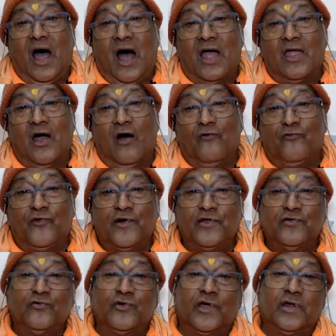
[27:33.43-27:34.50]
I offered
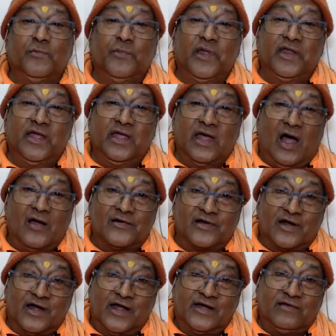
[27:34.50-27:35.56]
you many
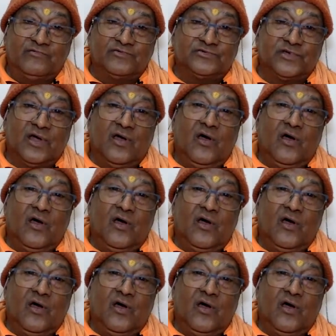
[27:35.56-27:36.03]
alternatives,